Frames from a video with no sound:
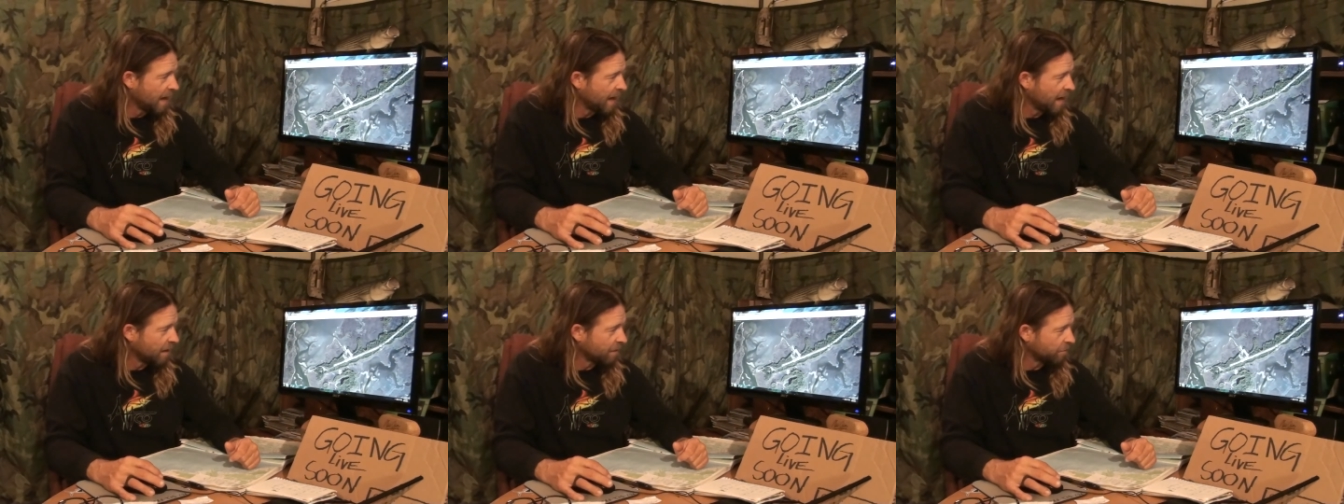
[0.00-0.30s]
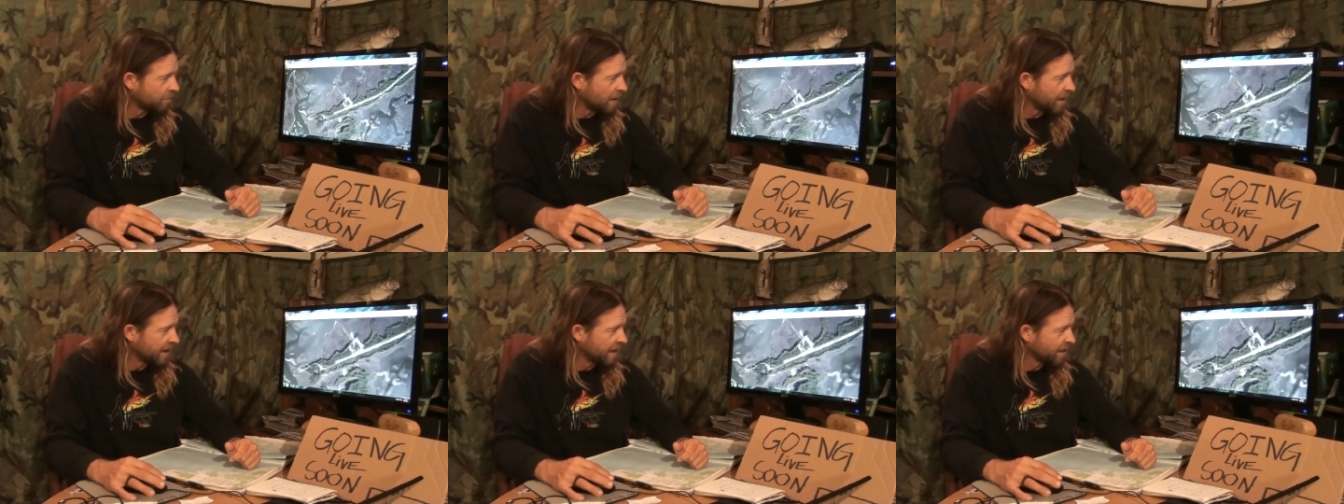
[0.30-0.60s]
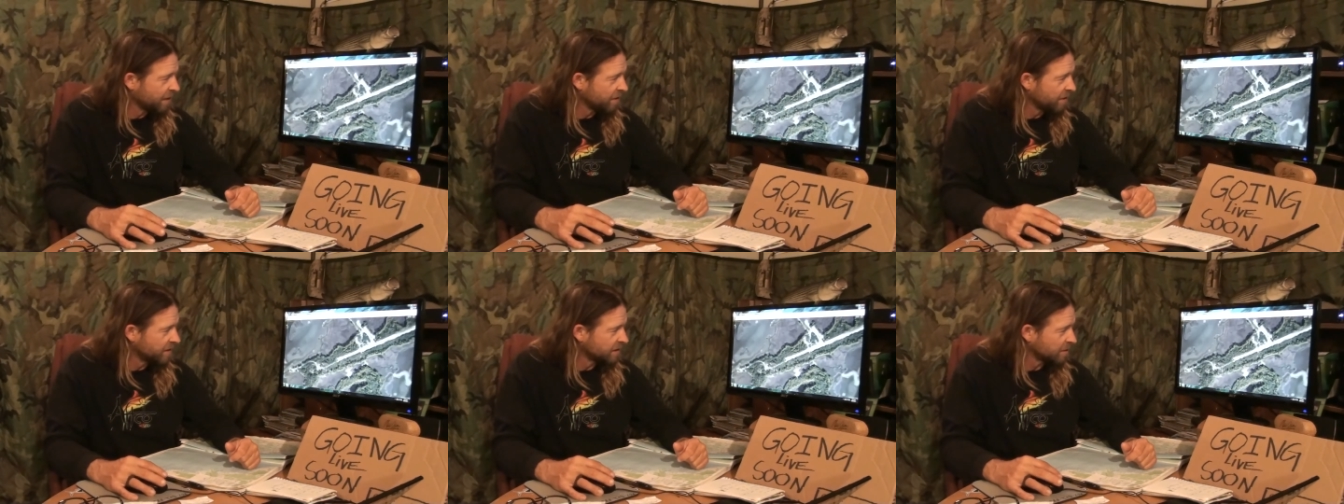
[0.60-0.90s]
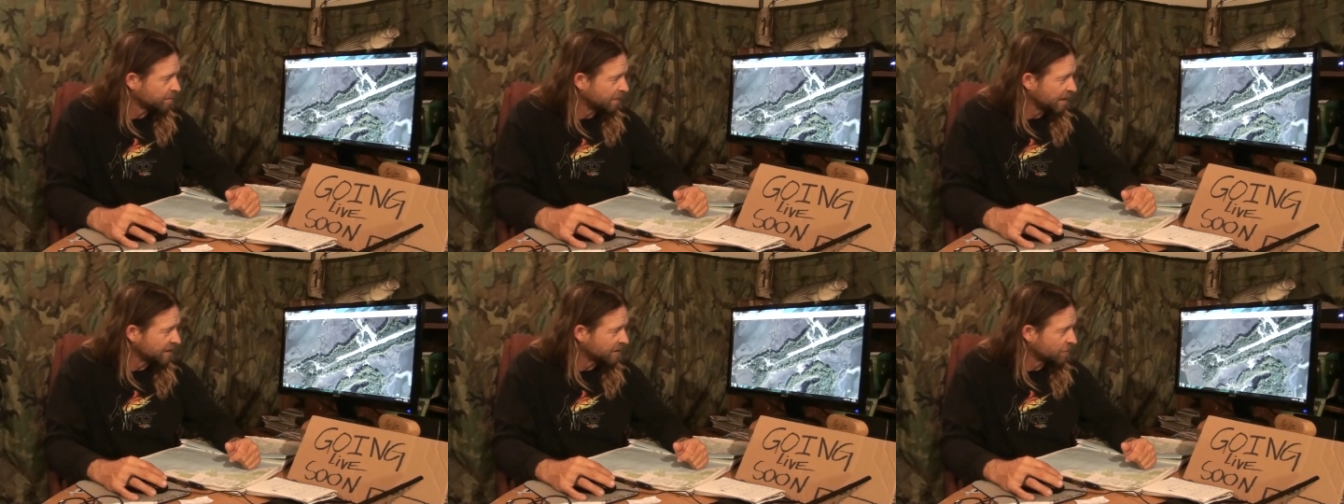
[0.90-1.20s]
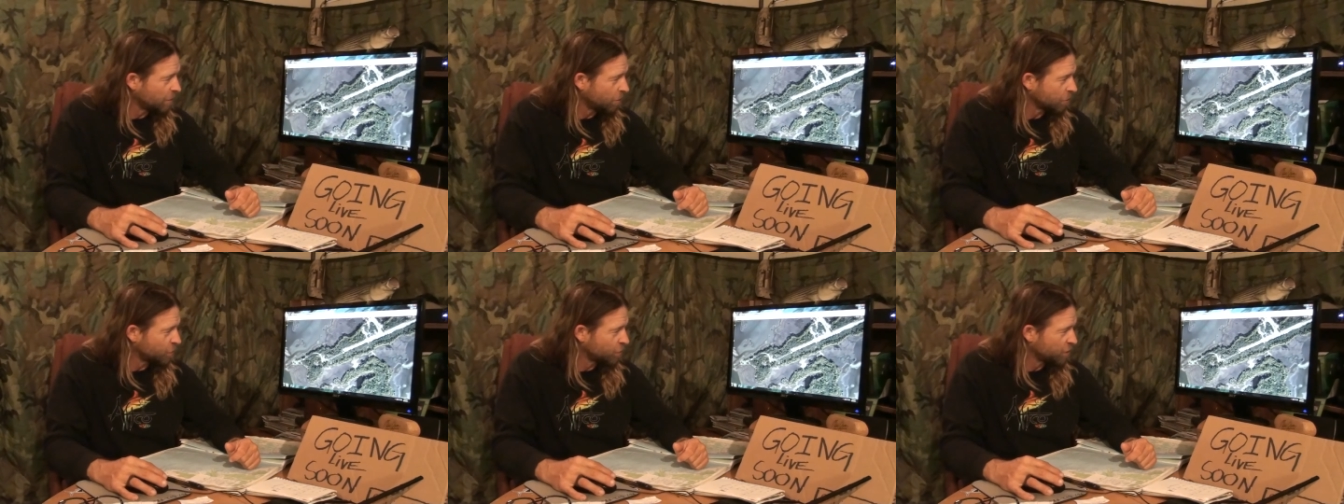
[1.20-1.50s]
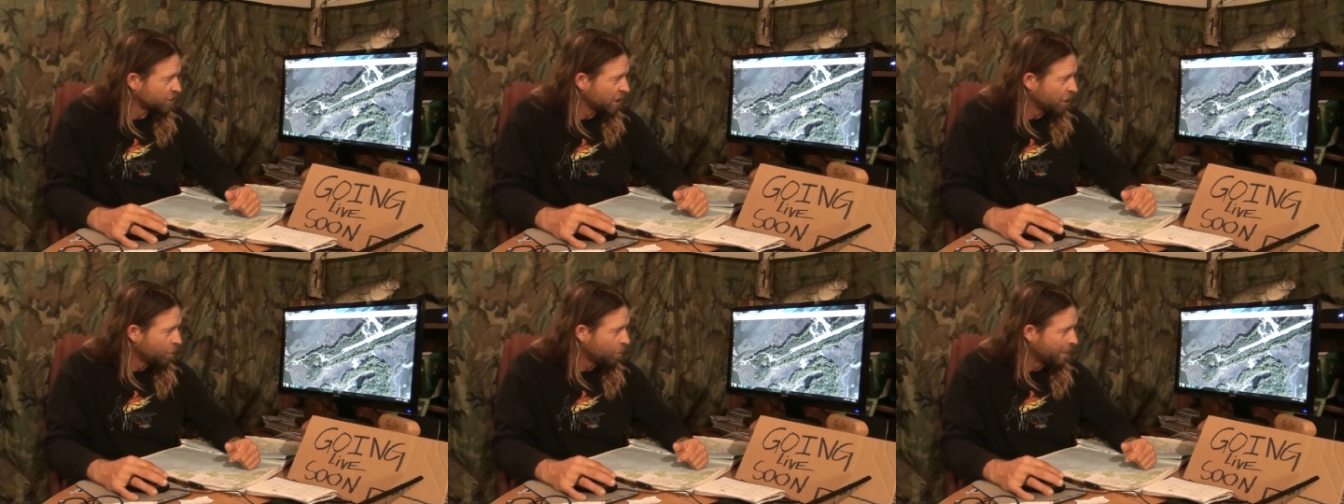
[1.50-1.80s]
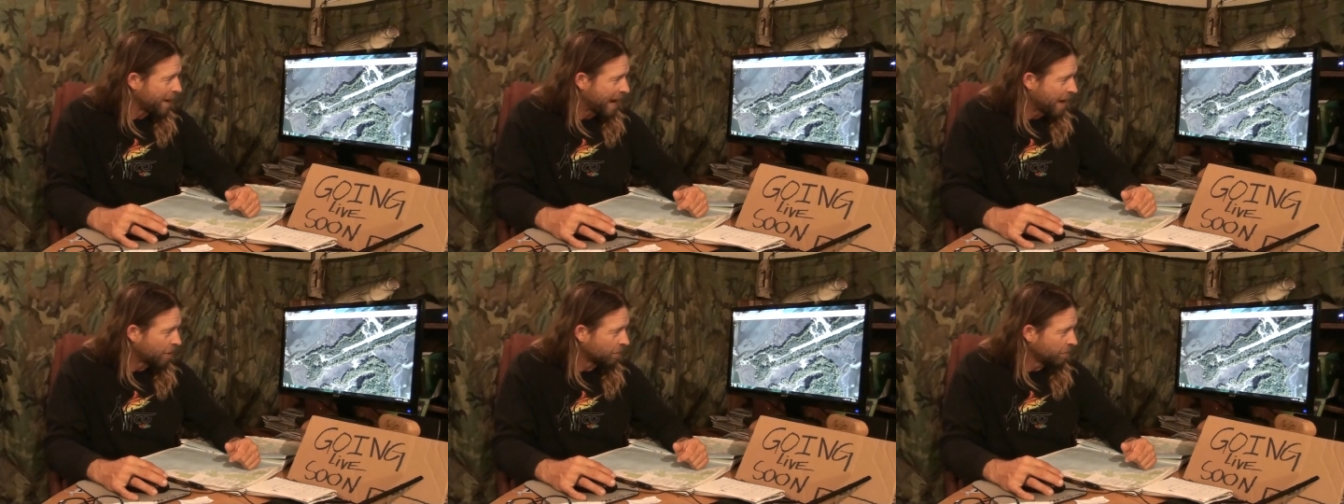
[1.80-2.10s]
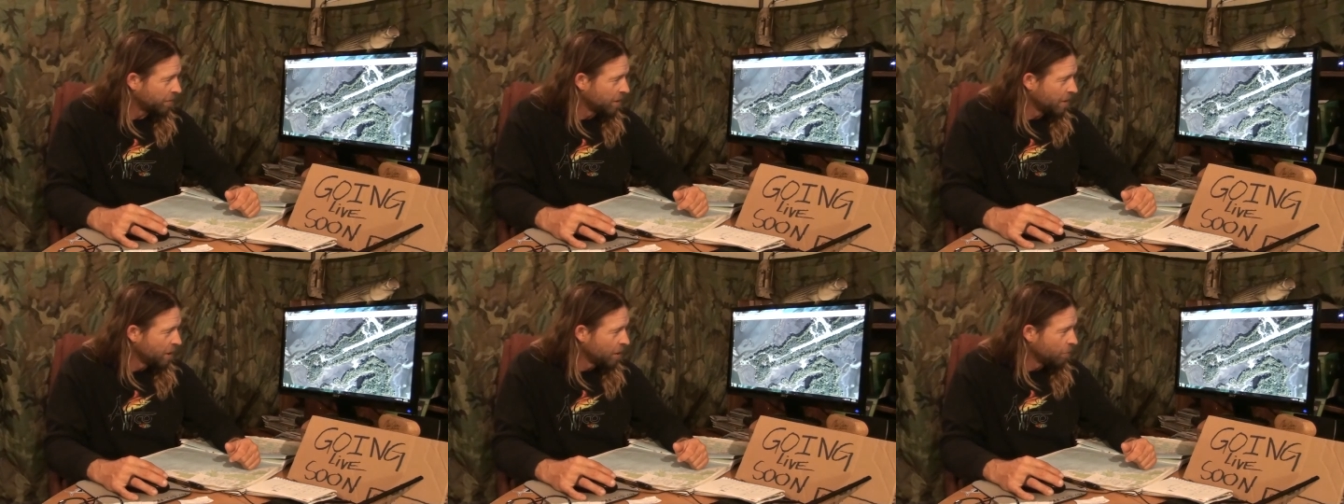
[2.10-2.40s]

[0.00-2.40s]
And right here is a place called Shell Mound,